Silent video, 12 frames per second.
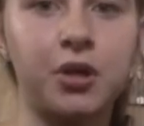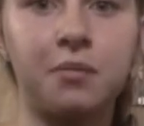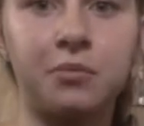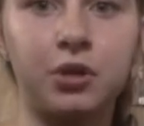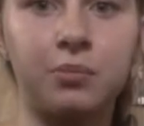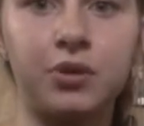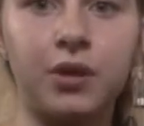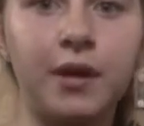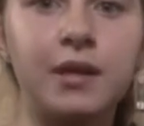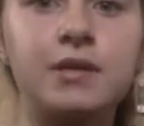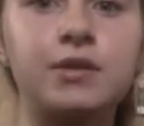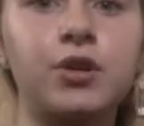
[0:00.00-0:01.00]
I'm going to put the
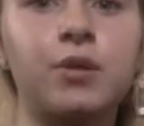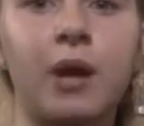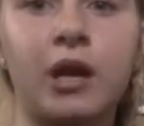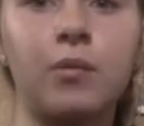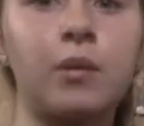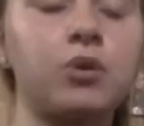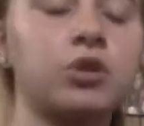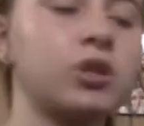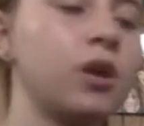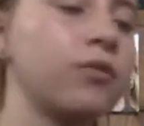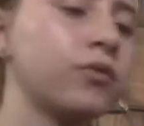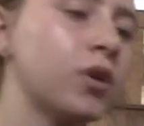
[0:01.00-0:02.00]
unnecessary back on my
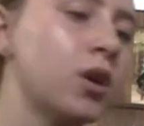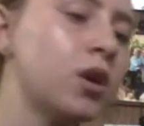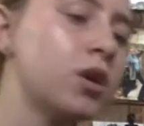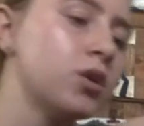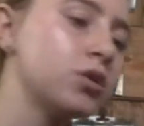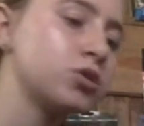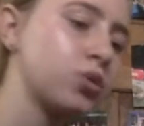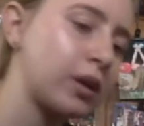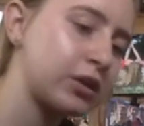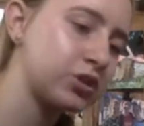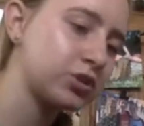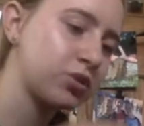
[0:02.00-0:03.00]
bookshelf so I
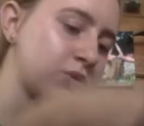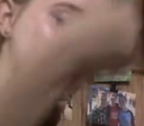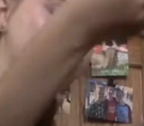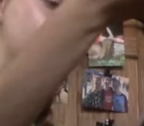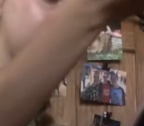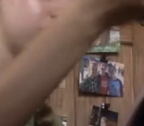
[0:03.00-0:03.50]
can just go get it when I do